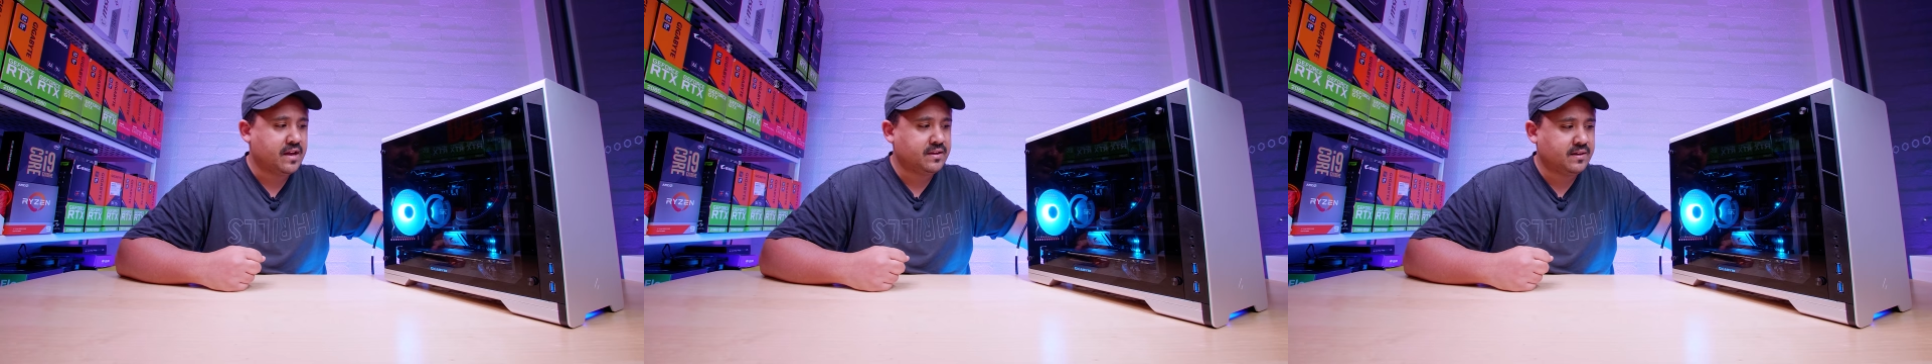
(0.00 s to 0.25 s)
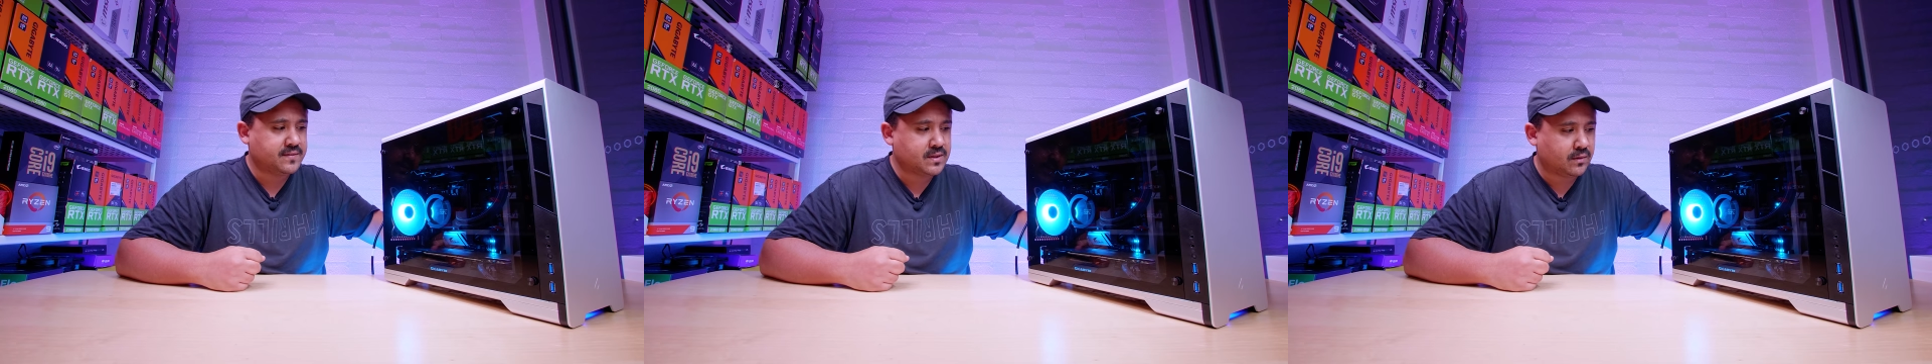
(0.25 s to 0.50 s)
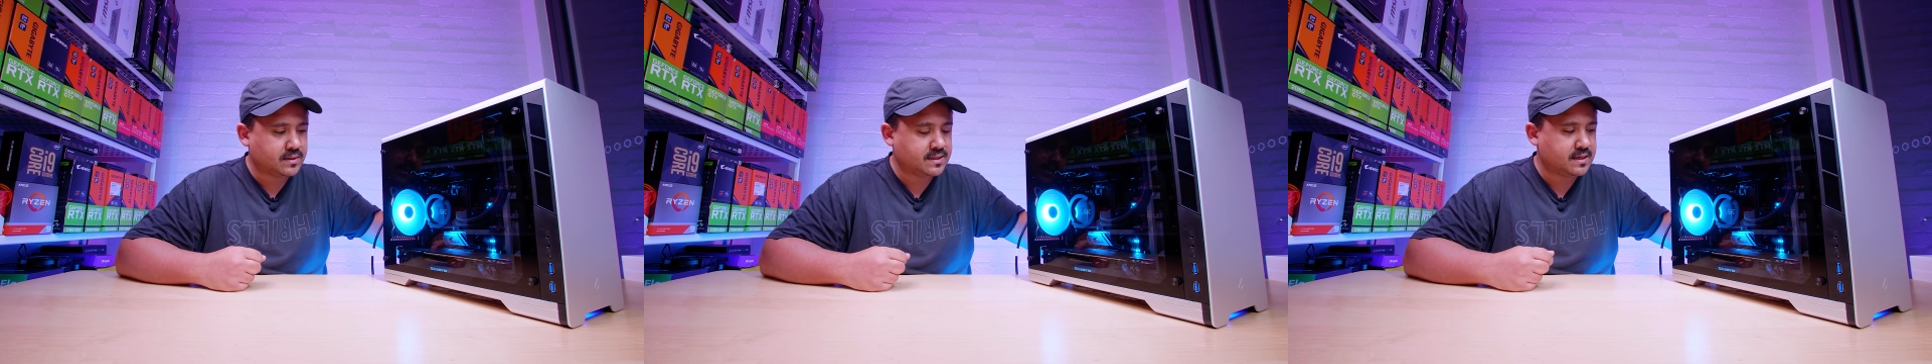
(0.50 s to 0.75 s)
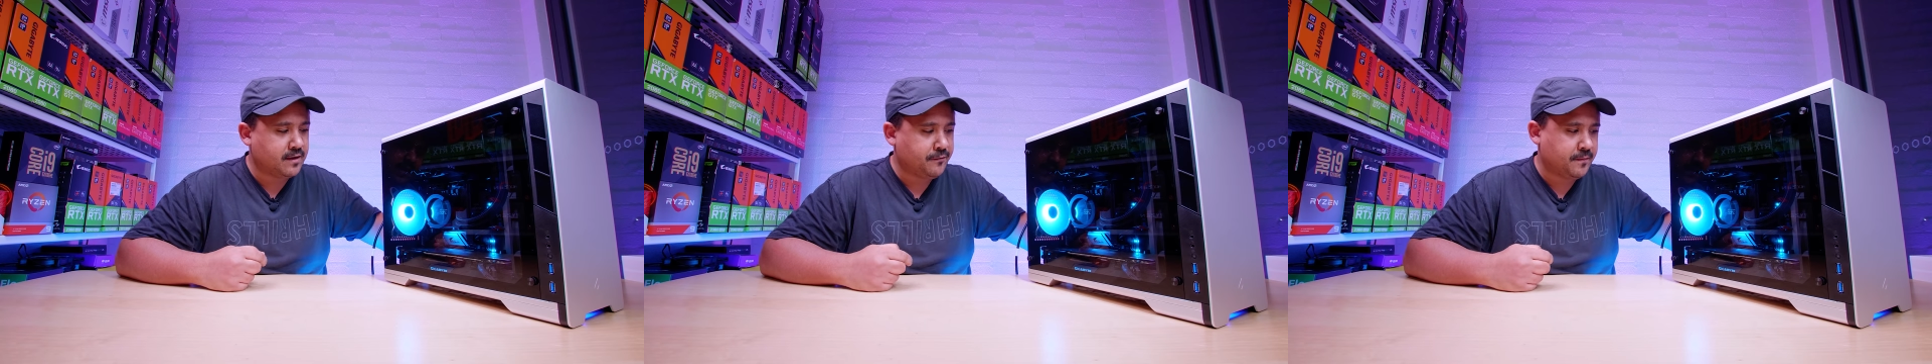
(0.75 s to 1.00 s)
I think I've talked
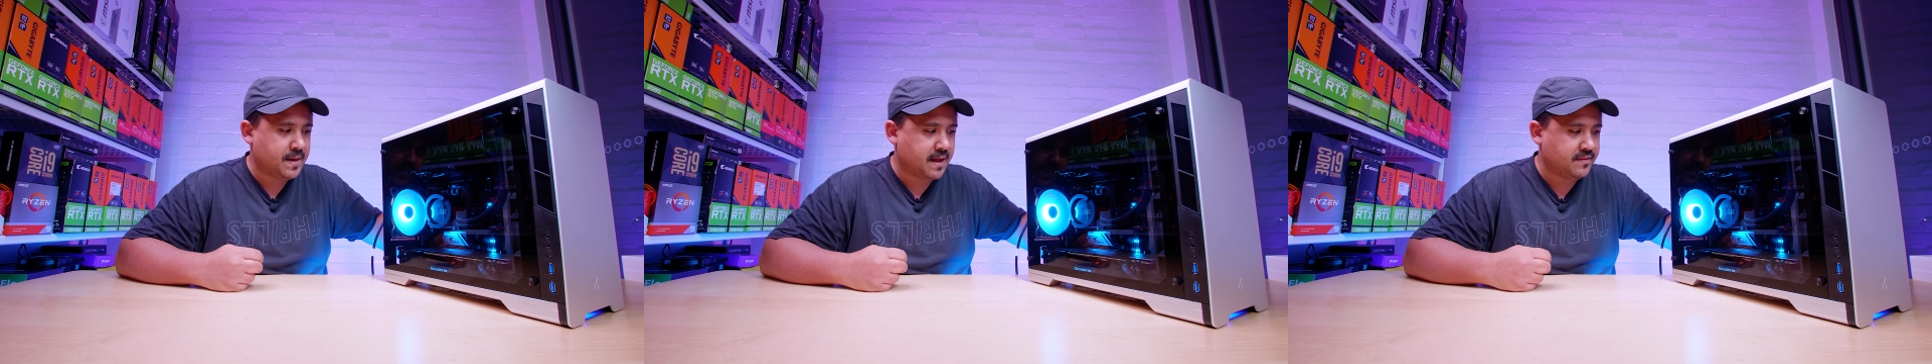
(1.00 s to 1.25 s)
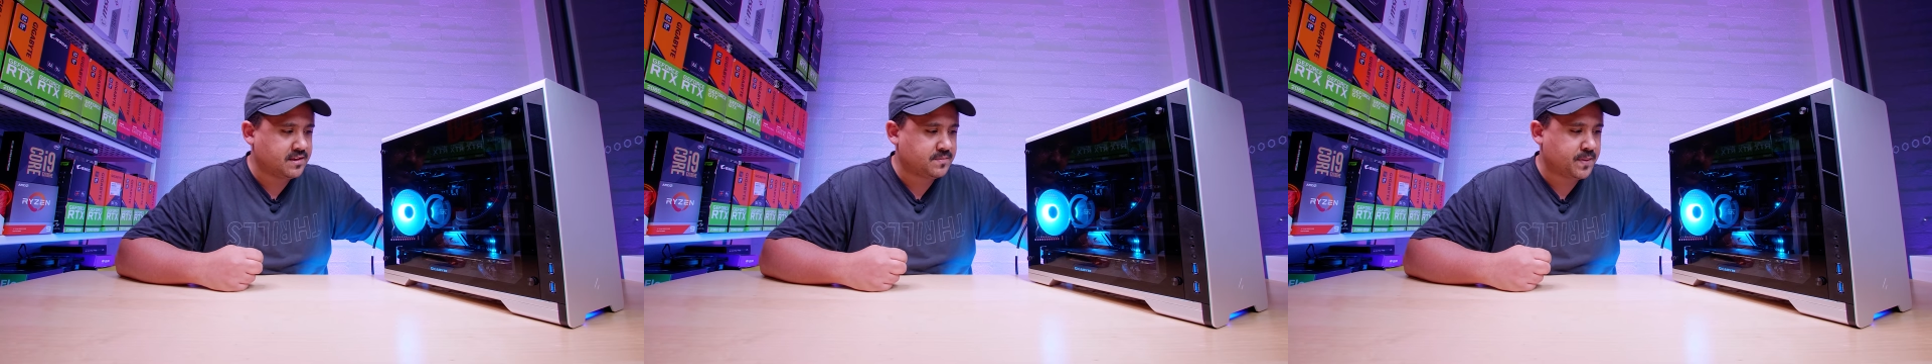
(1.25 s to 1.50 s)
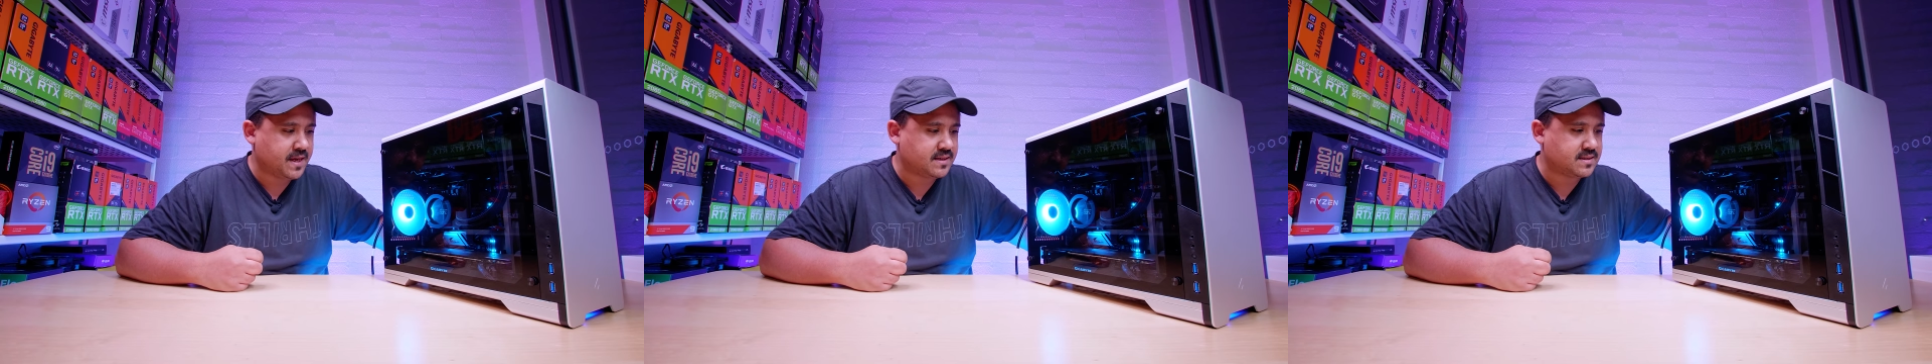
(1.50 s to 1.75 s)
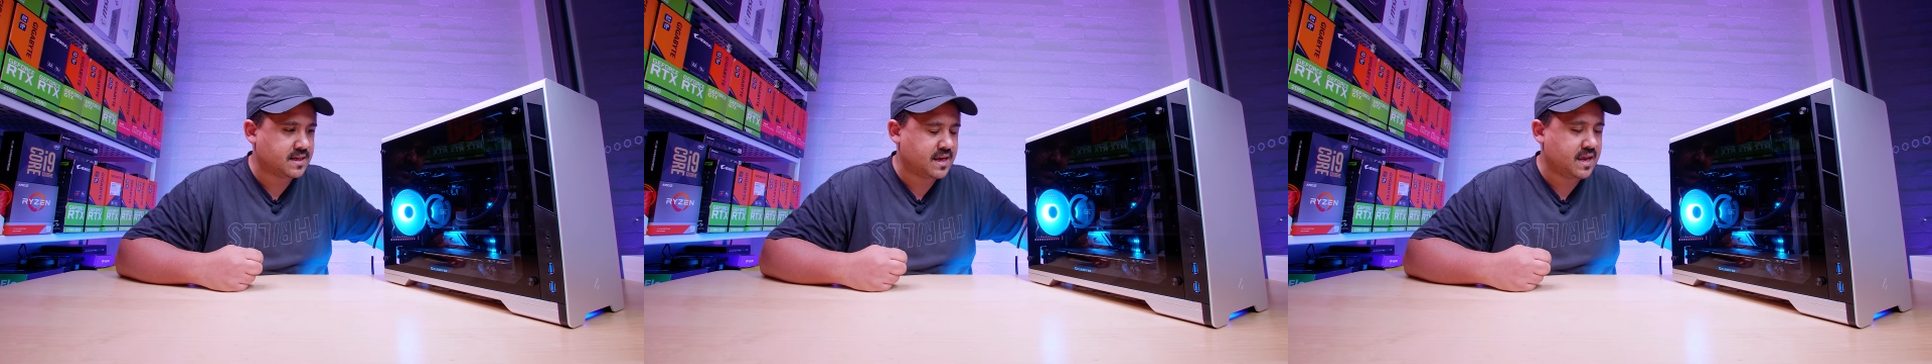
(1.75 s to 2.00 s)
enough about this
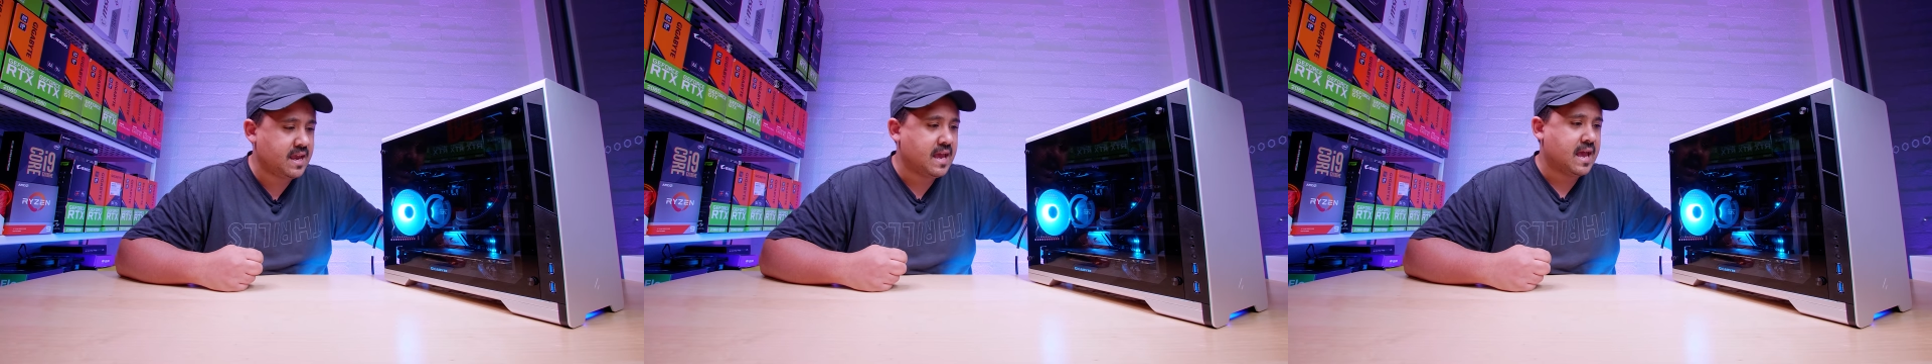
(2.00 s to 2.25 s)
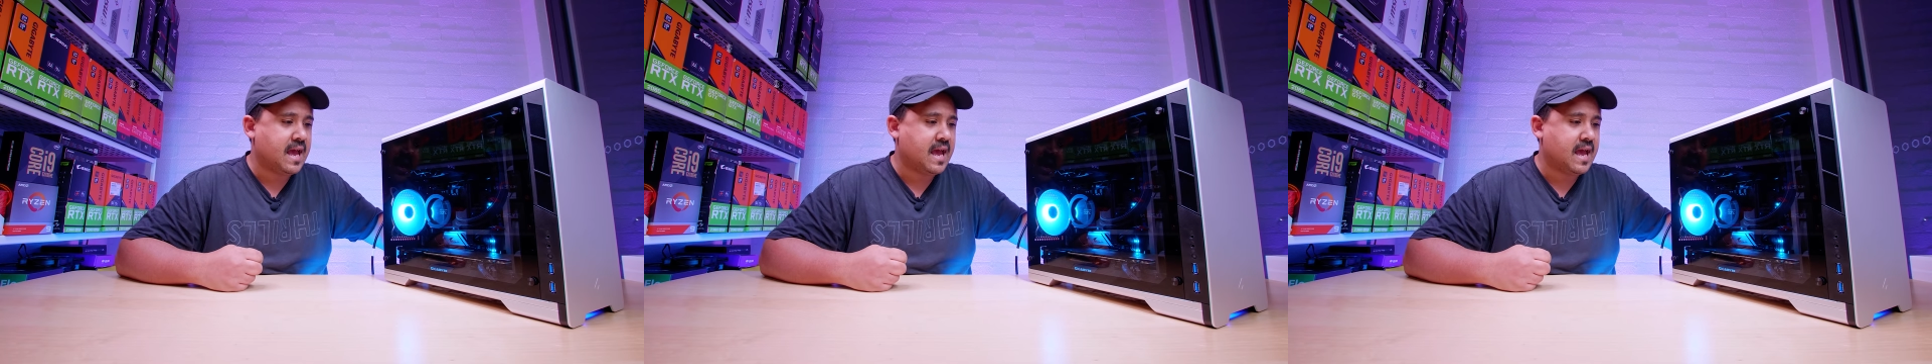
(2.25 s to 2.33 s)
PC.